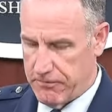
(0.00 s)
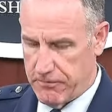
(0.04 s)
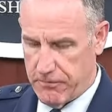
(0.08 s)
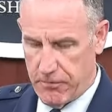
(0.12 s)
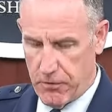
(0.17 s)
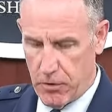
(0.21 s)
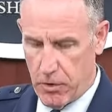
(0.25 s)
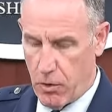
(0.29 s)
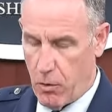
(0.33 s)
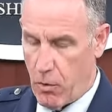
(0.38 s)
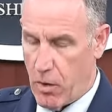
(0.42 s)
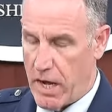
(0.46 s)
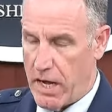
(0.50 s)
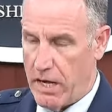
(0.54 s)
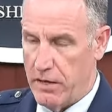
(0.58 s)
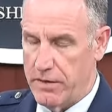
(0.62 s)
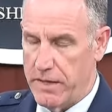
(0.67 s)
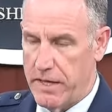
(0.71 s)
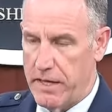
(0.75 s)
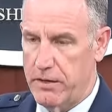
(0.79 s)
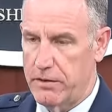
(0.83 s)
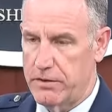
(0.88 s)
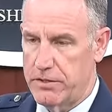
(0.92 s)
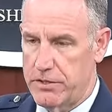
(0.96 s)
for a while
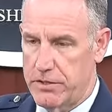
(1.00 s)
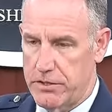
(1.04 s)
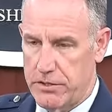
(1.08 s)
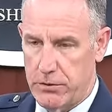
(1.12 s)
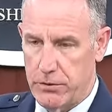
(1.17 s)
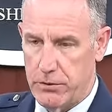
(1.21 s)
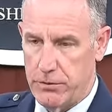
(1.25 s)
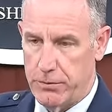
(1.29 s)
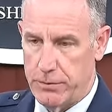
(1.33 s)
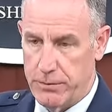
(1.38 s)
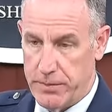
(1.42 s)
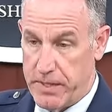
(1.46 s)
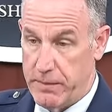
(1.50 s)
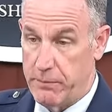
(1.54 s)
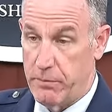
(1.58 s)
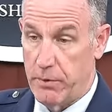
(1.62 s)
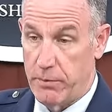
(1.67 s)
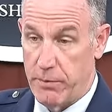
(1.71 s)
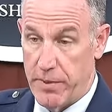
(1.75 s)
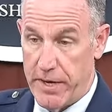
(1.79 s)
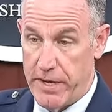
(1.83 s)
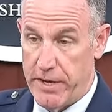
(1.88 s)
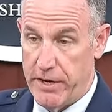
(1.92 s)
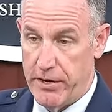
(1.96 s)
now to be
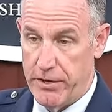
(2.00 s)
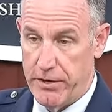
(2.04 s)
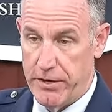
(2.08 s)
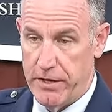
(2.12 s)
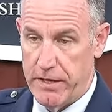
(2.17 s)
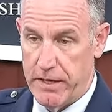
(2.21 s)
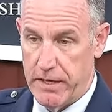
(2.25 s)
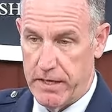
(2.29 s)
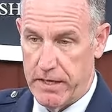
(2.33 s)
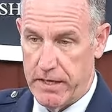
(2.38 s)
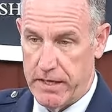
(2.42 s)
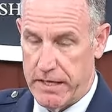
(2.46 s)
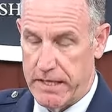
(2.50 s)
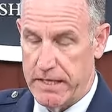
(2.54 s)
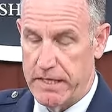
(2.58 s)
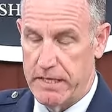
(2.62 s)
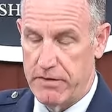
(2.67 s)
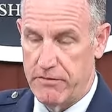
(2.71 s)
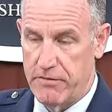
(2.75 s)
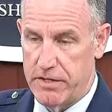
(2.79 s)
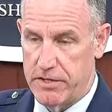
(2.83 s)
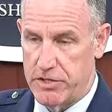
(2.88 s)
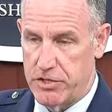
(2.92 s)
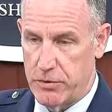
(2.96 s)
prepared uh, in
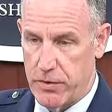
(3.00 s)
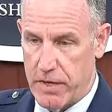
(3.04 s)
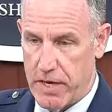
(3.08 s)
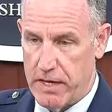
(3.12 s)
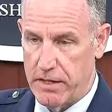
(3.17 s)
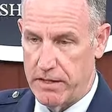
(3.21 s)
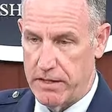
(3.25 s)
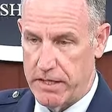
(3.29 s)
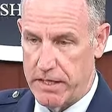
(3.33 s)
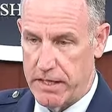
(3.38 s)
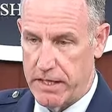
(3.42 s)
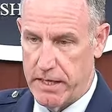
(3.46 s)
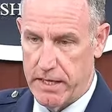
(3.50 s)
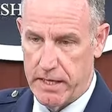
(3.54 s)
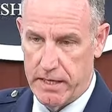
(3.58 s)
the eventuality.